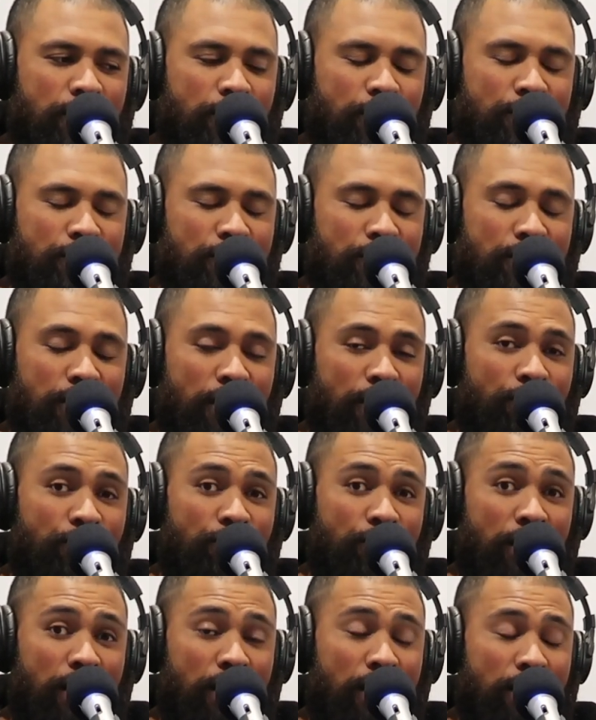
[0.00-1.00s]
And I was just like,
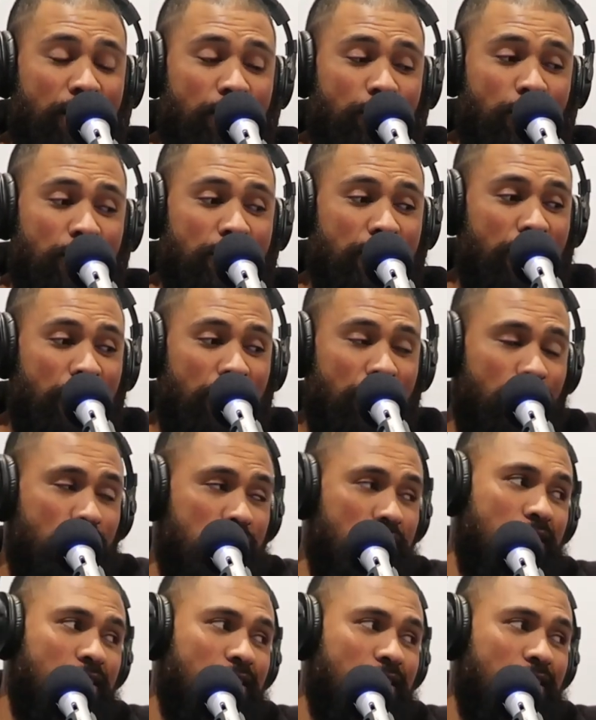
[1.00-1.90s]
what the hell?